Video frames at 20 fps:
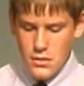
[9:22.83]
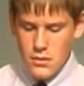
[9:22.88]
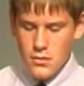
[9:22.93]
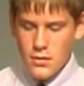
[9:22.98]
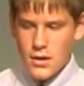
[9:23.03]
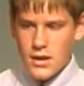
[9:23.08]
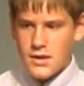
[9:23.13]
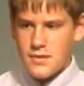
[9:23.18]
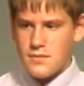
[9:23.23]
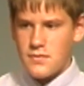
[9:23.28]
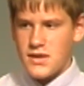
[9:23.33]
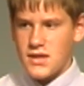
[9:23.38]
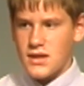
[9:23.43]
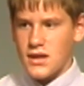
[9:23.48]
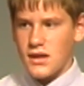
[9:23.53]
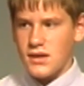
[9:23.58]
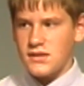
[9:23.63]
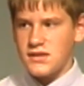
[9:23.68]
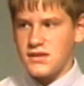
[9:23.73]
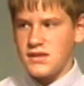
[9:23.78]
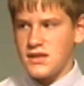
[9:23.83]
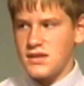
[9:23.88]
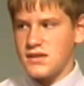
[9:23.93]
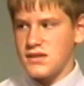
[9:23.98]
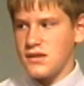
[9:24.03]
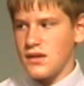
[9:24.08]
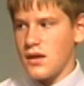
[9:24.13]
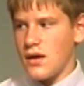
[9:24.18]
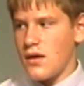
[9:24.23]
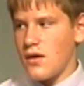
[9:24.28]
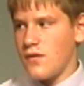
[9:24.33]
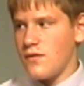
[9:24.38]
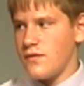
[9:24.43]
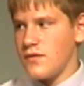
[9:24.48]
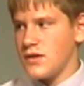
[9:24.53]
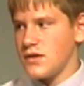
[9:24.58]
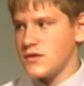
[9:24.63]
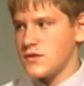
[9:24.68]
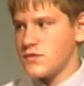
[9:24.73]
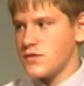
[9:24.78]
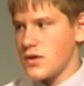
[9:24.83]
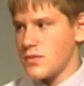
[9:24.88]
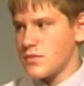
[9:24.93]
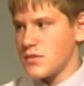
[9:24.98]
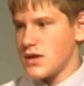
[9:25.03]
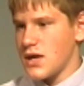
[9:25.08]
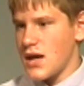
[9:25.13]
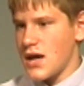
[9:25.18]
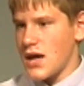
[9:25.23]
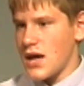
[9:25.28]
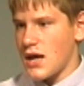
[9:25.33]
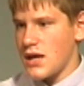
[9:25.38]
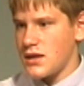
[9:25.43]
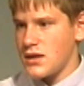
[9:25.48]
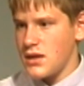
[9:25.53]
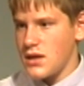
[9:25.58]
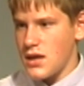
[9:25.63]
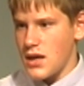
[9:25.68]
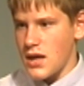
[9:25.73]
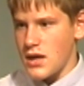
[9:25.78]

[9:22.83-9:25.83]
And because this love is from God,